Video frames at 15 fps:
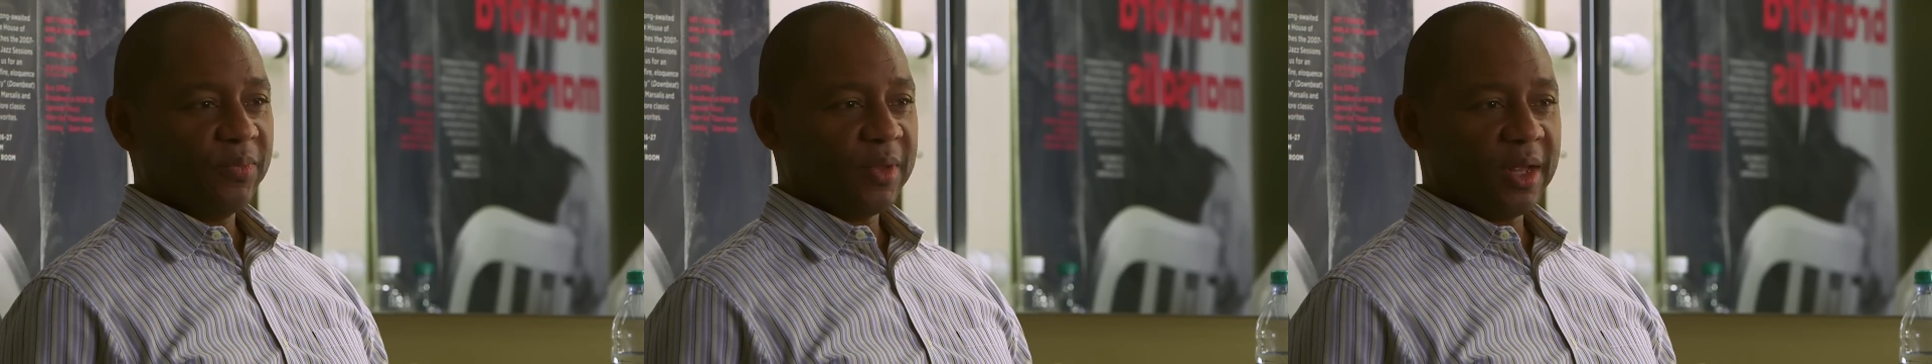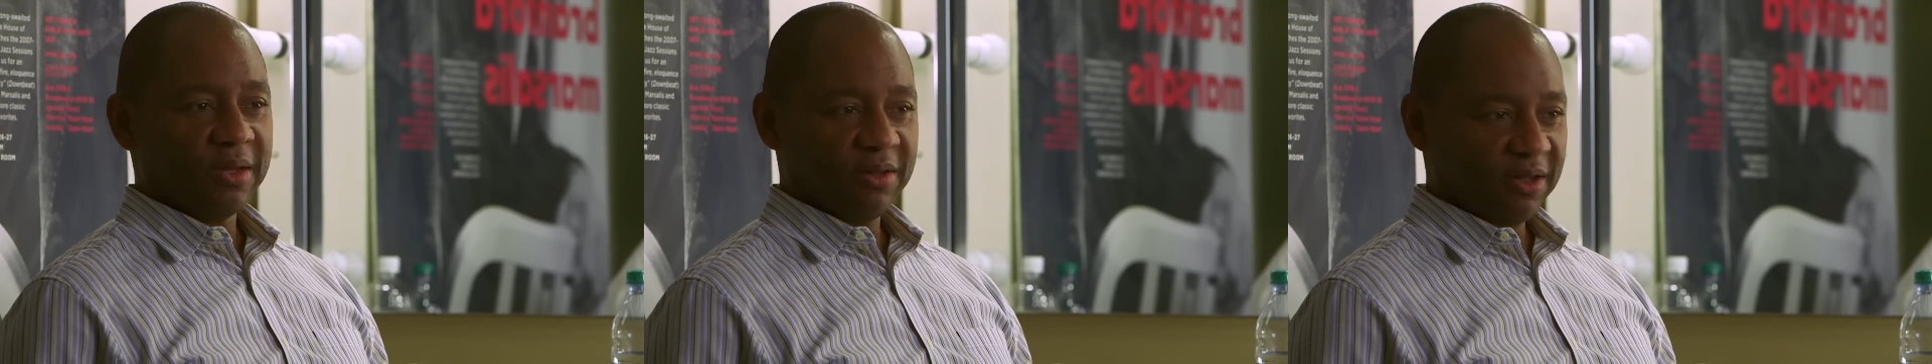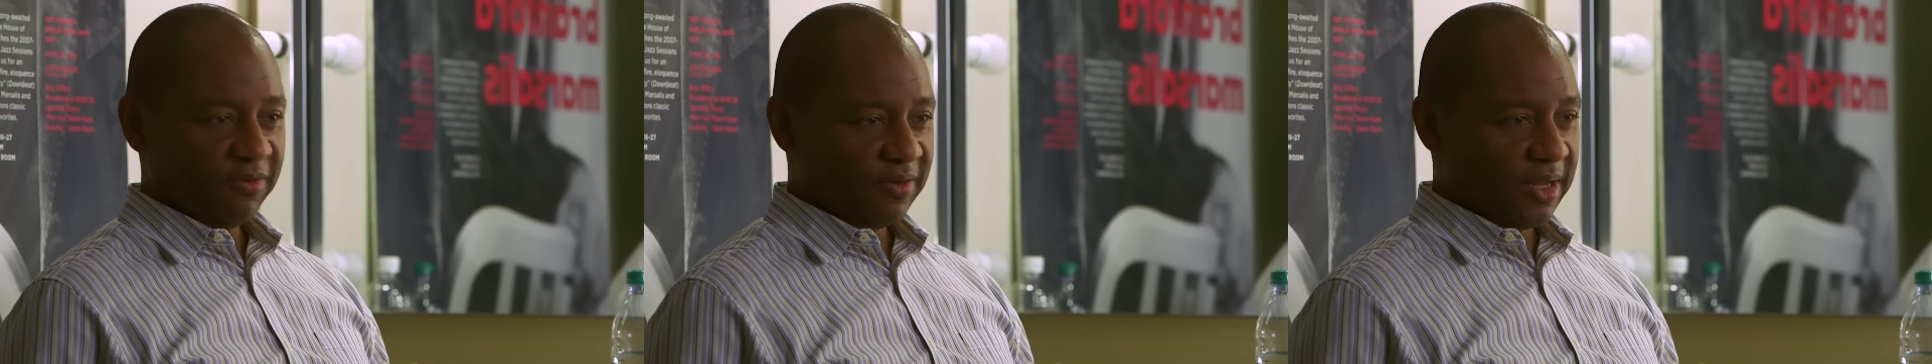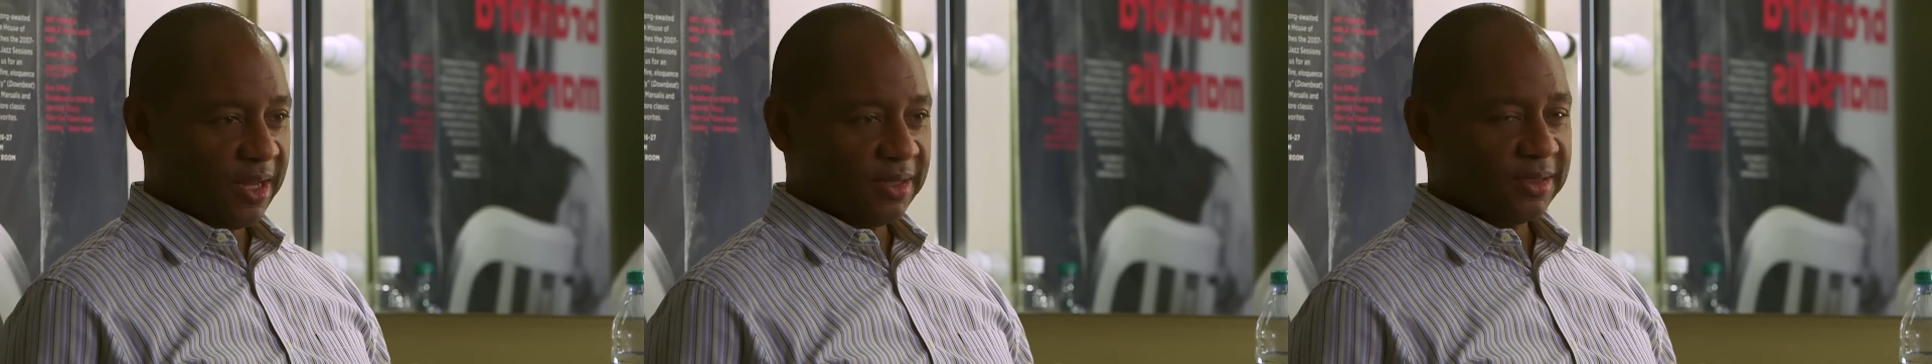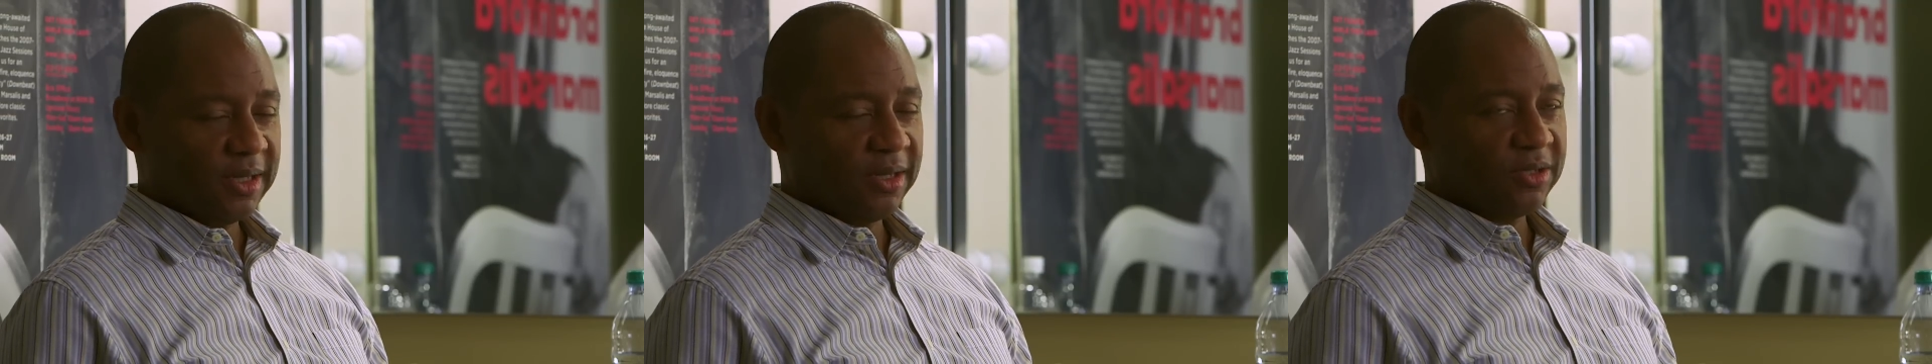I love
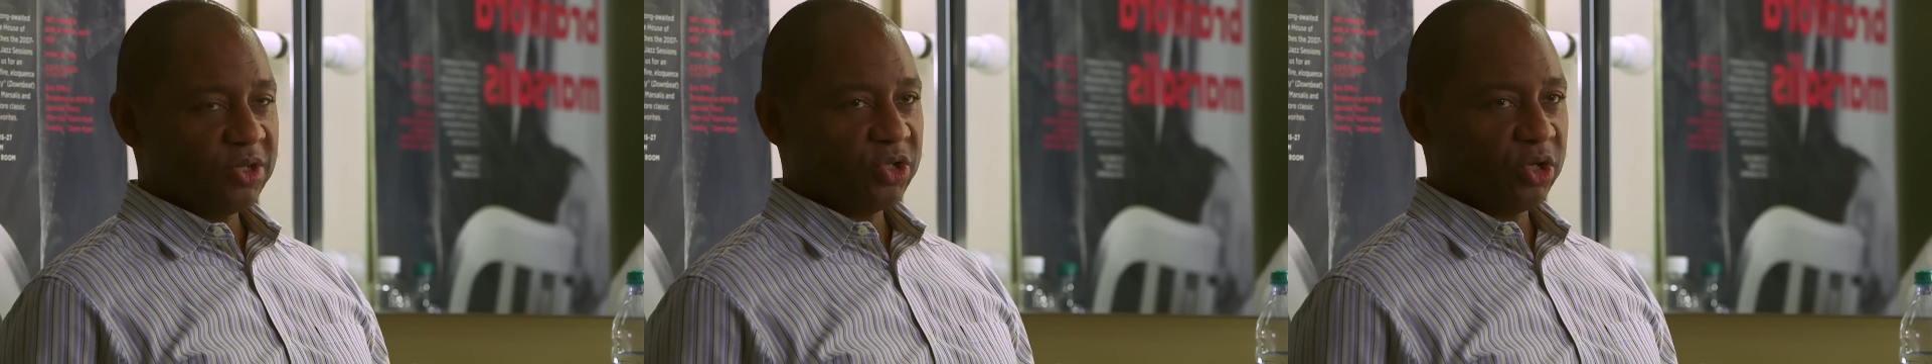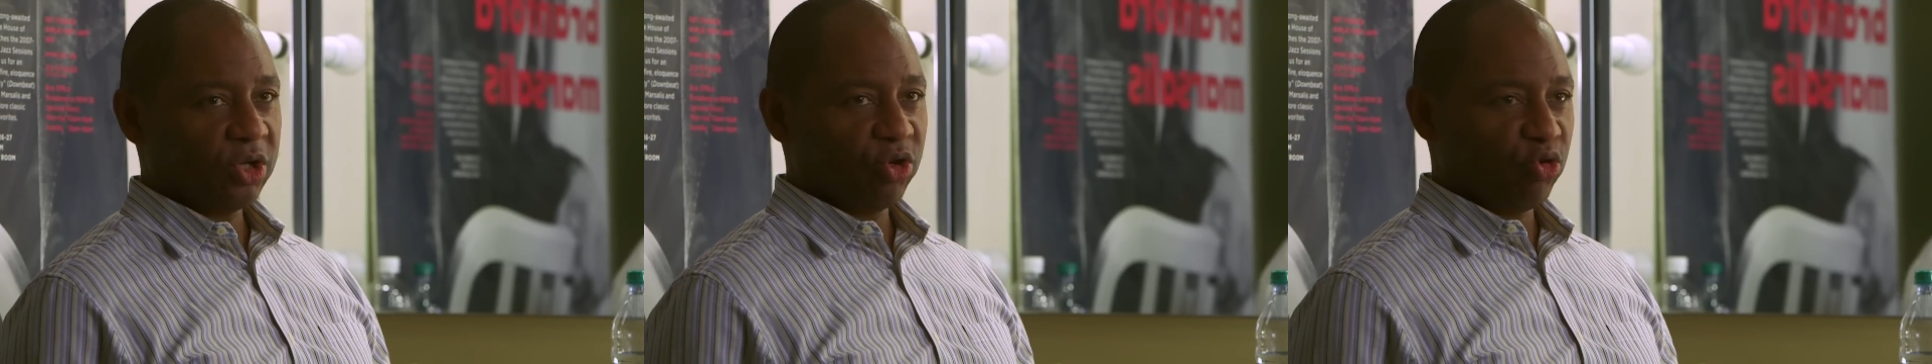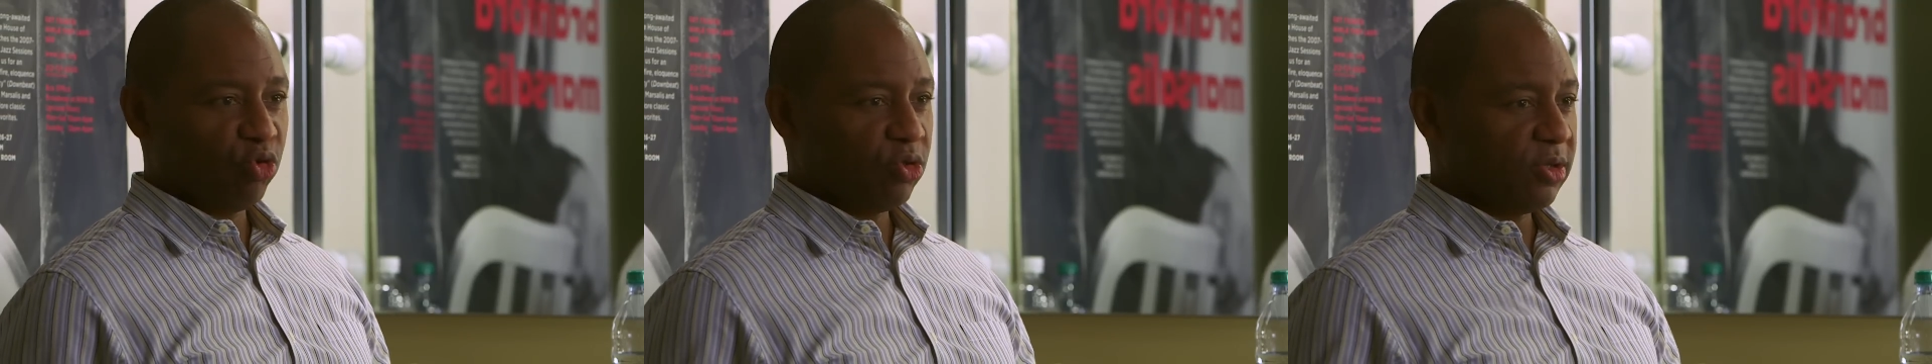guys that are just going to,